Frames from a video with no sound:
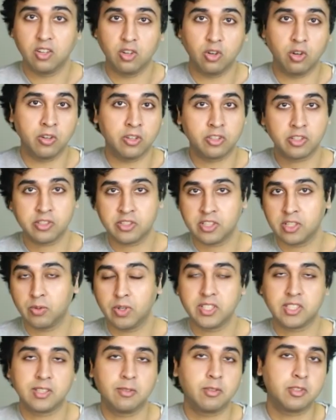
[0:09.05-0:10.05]
or interesting
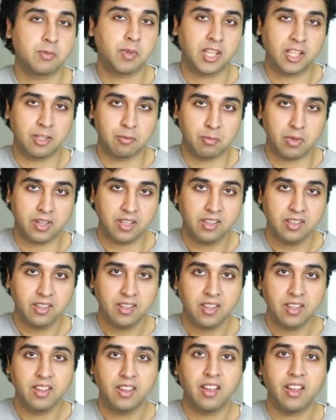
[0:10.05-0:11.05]
way someone's making money,
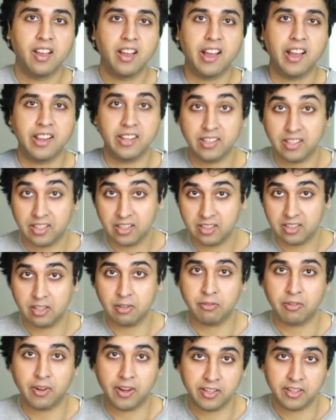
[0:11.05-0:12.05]
I need to
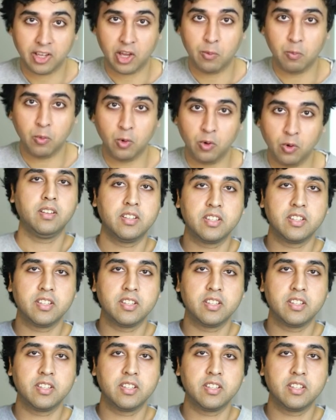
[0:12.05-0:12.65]
find out more.